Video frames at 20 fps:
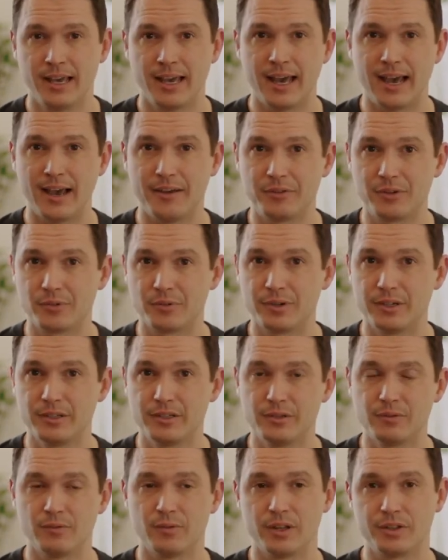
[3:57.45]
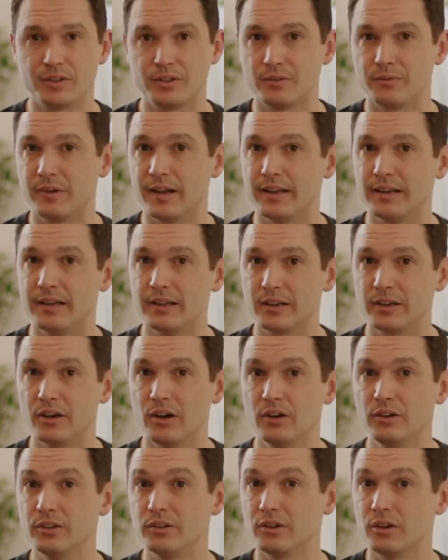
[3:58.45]
afterwards. Once you're ready to
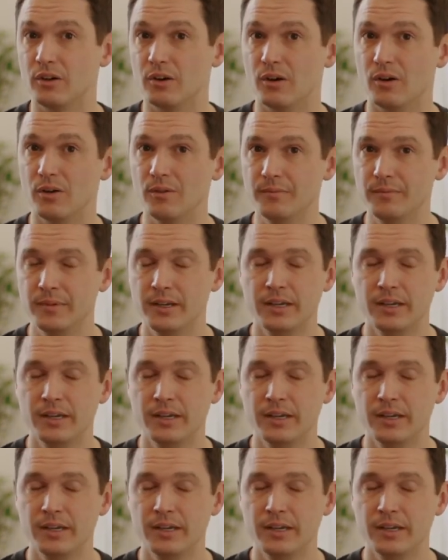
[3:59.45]
go, you go home.